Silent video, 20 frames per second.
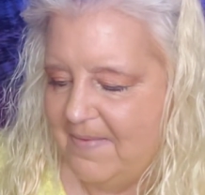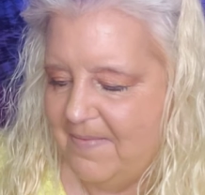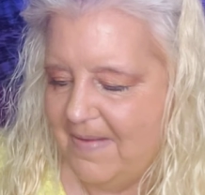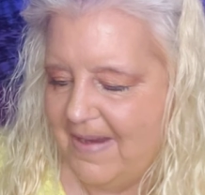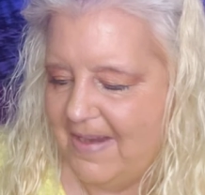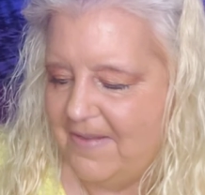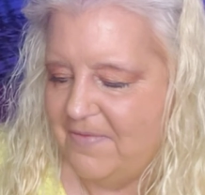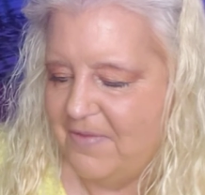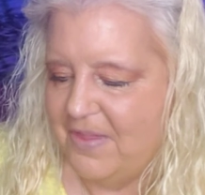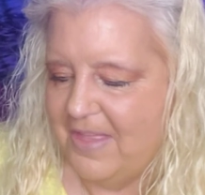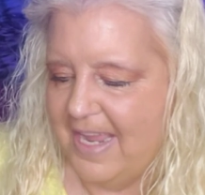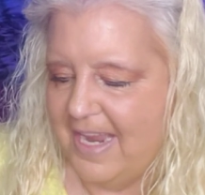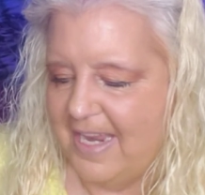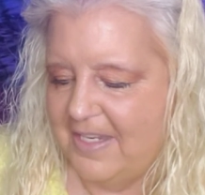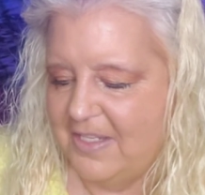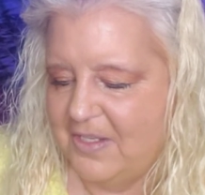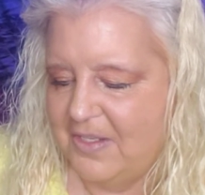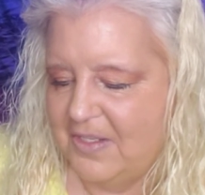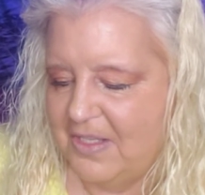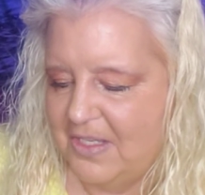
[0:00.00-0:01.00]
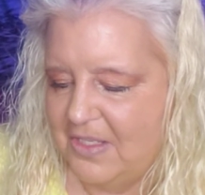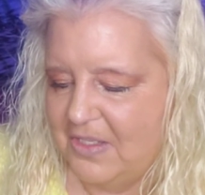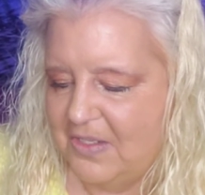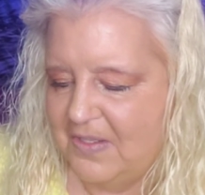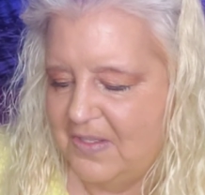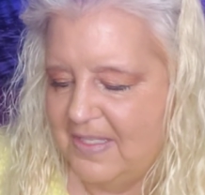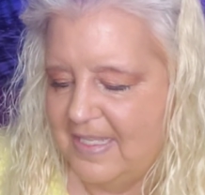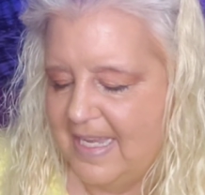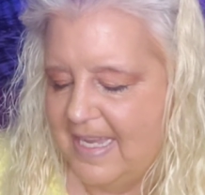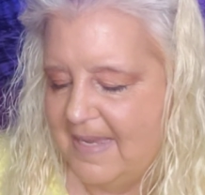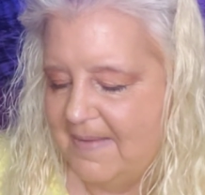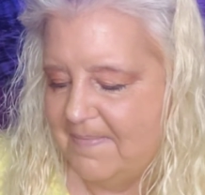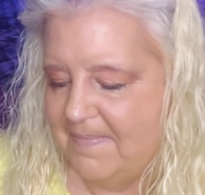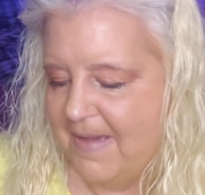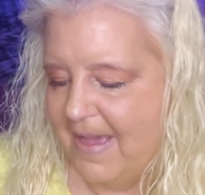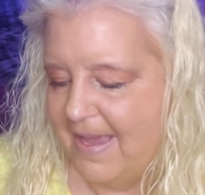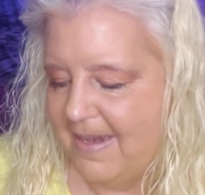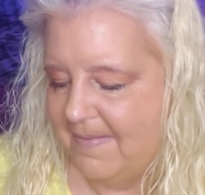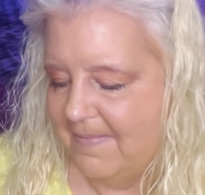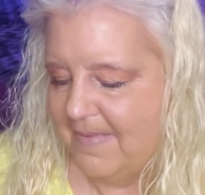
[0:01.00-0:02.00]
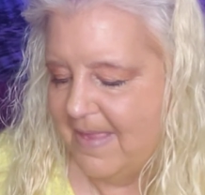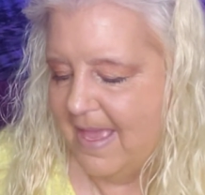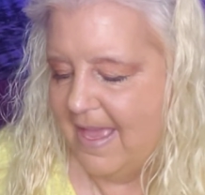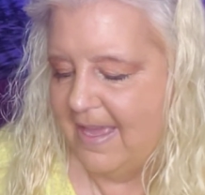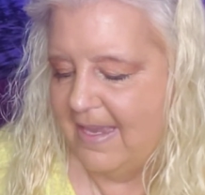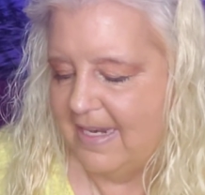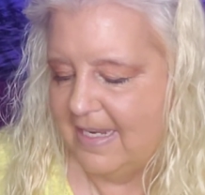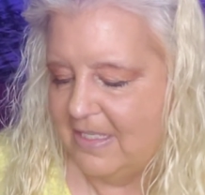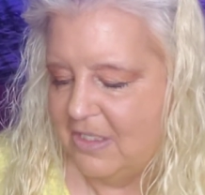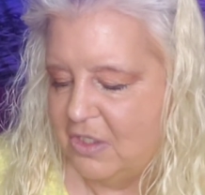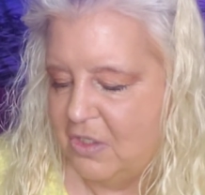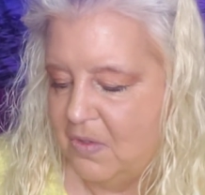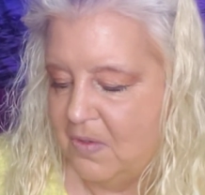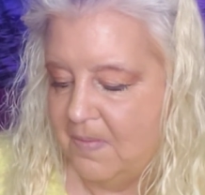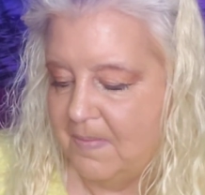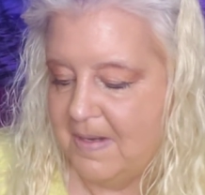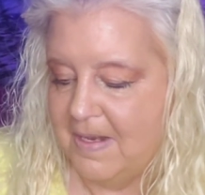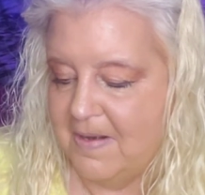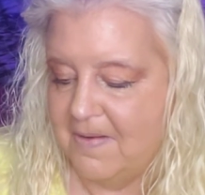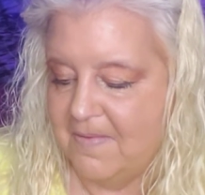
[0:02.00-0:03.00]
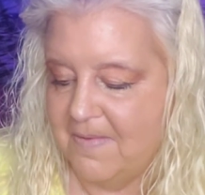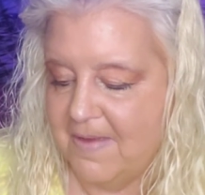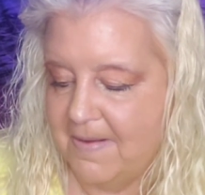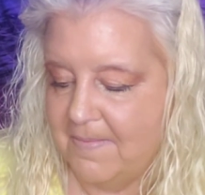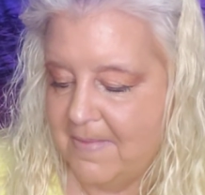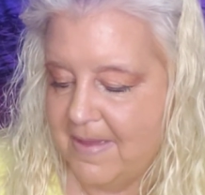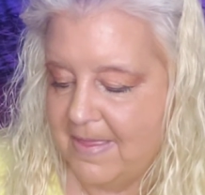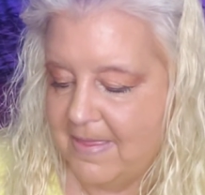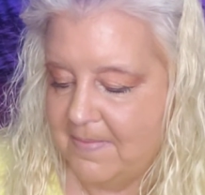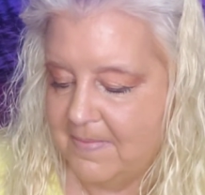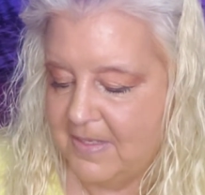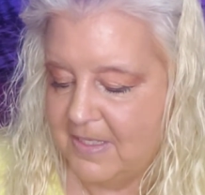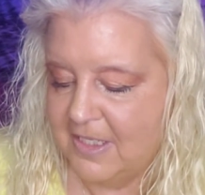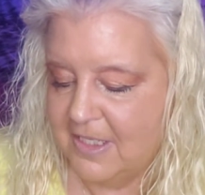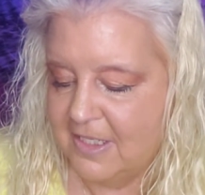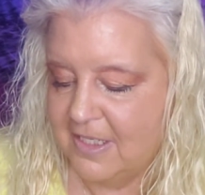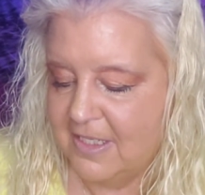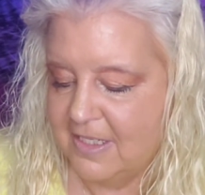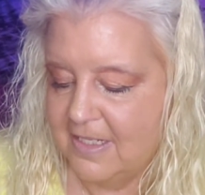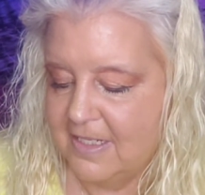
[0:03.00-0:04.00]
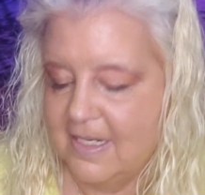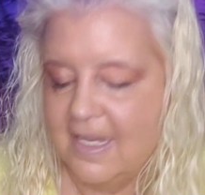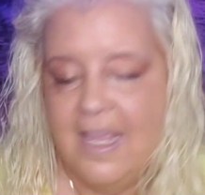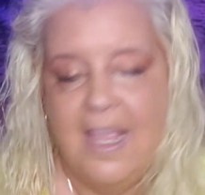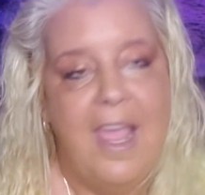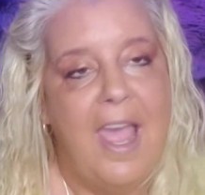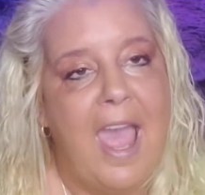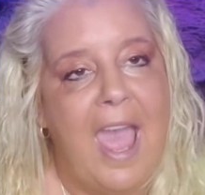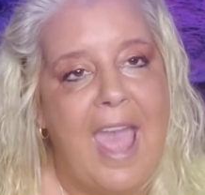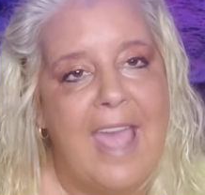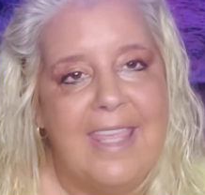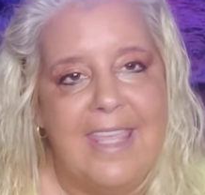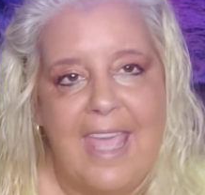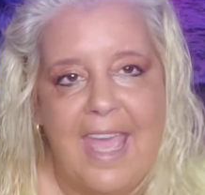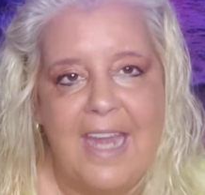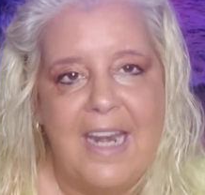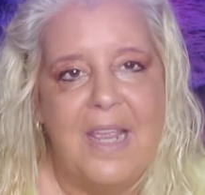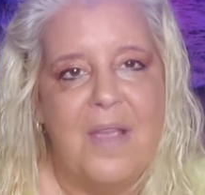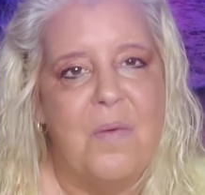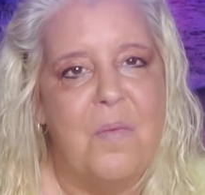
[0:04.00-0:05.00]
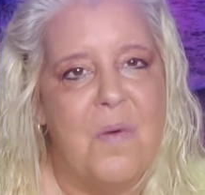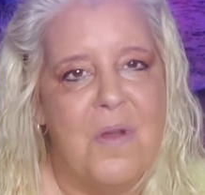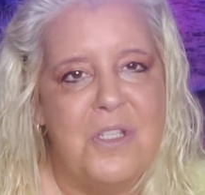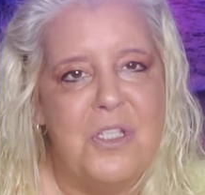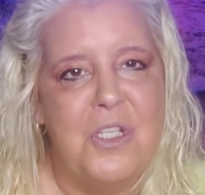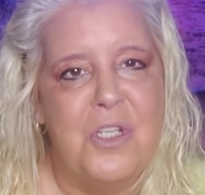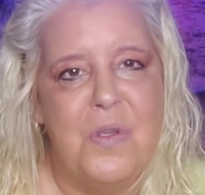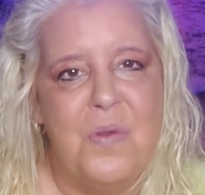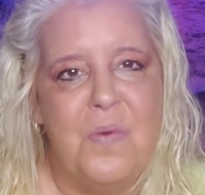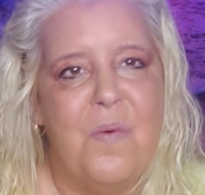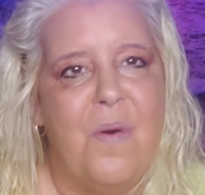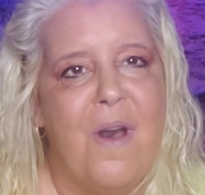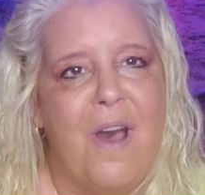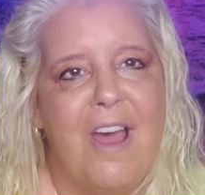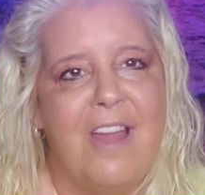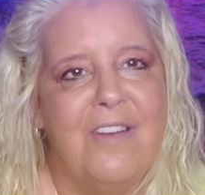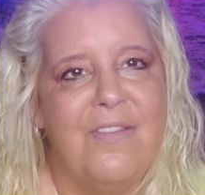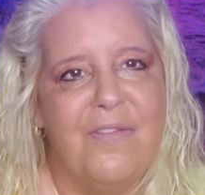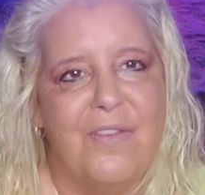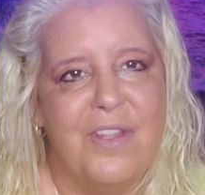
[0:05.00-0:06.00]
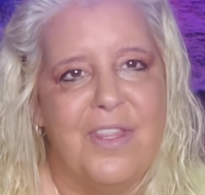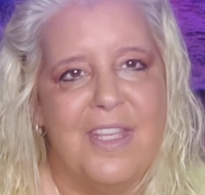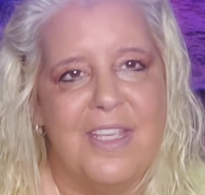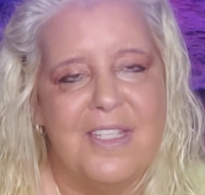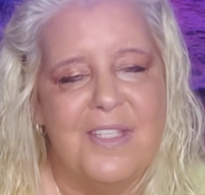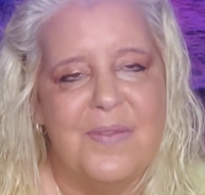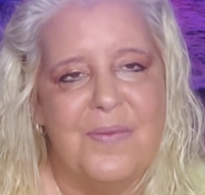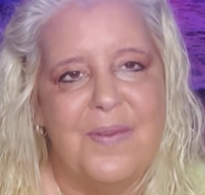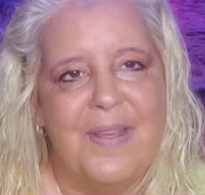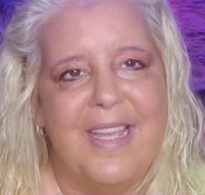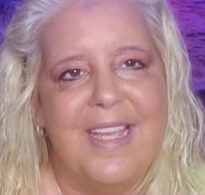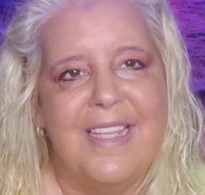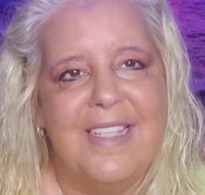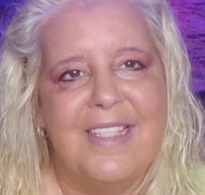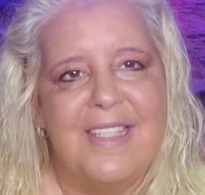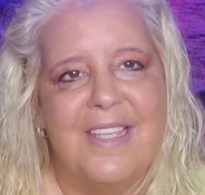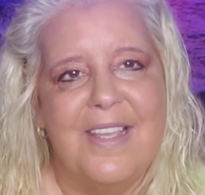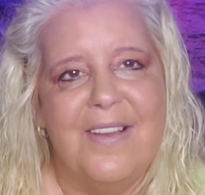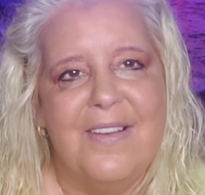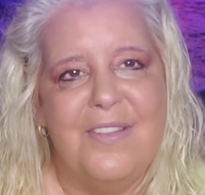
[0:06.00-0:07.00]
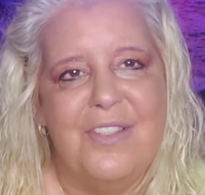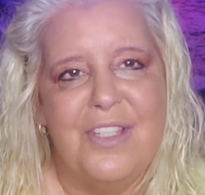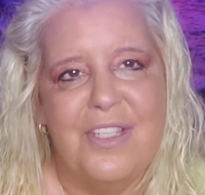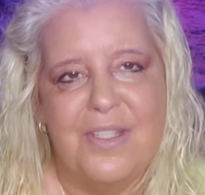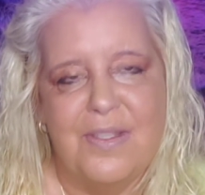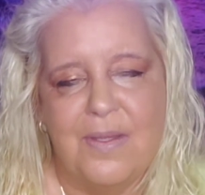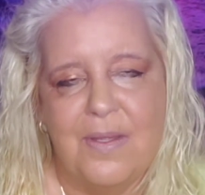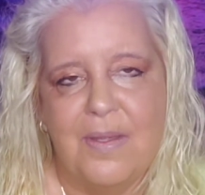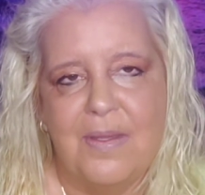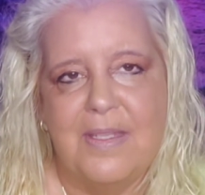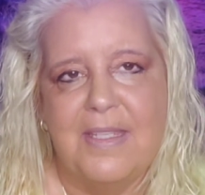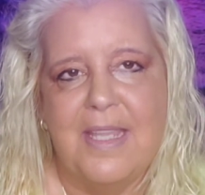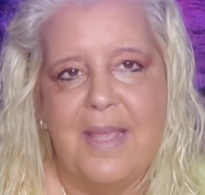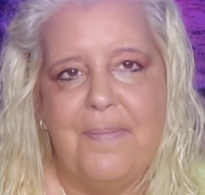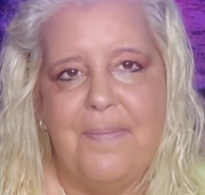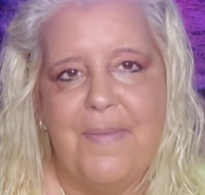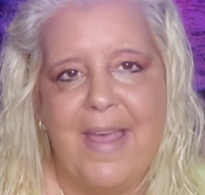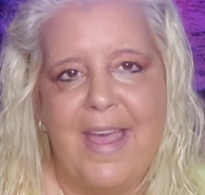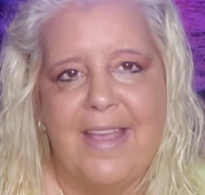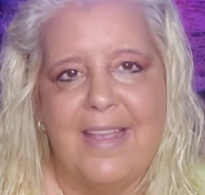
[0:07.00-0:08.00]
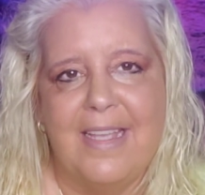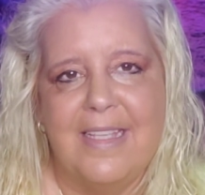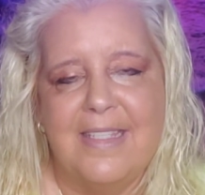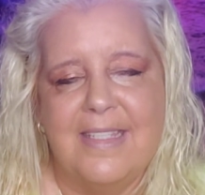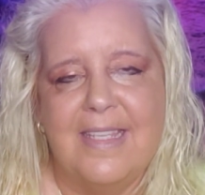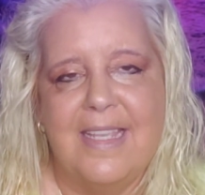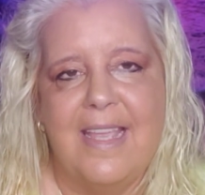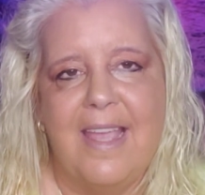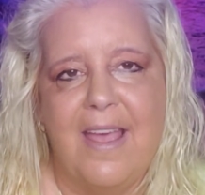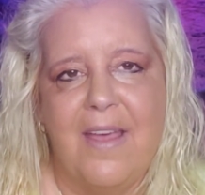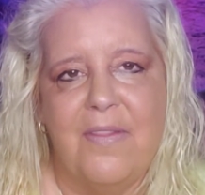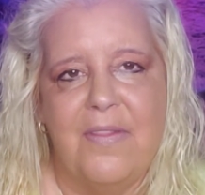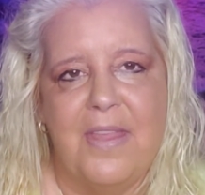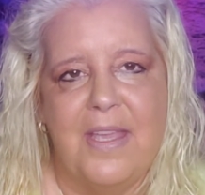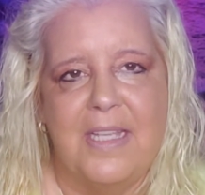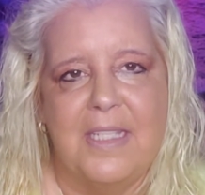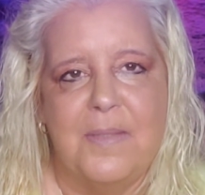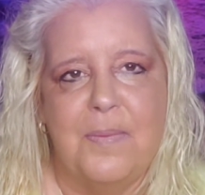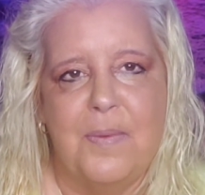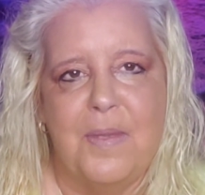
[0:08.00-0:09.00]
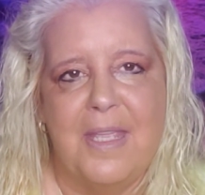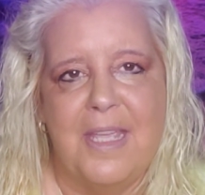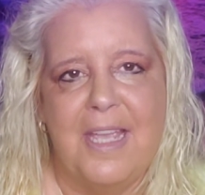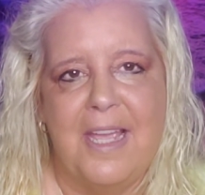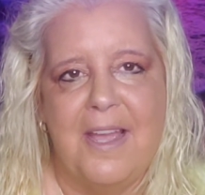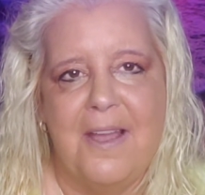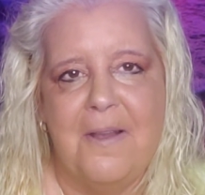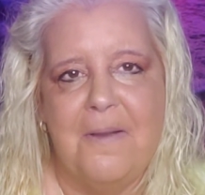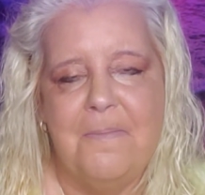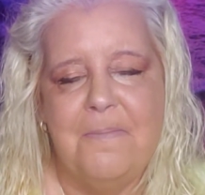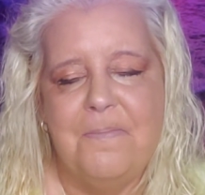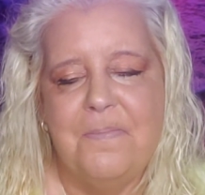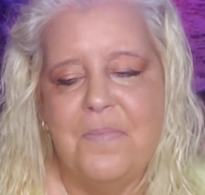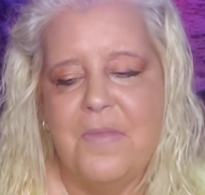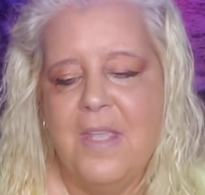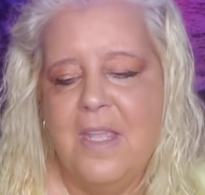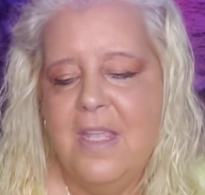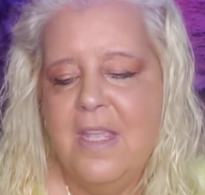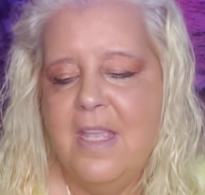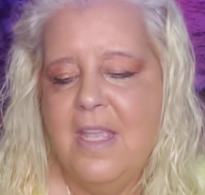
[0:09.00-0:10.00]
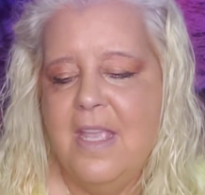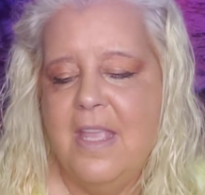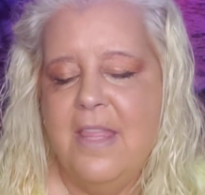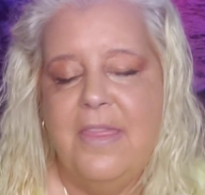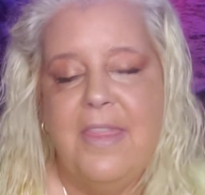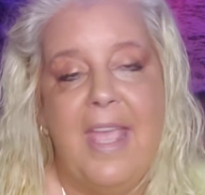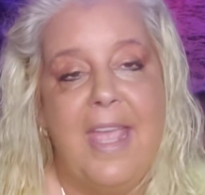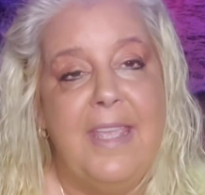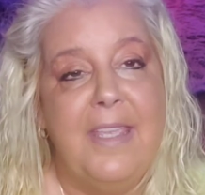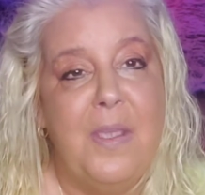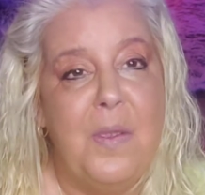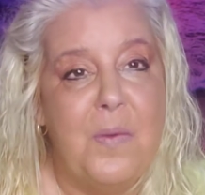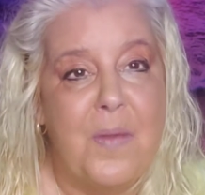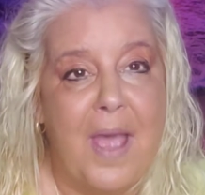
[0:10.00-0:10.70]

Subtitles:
Wait for the answers that you seek. Bottom line is you are being run by the Magician and getting what you want for this week. So just sit back and see how things play out. Thank you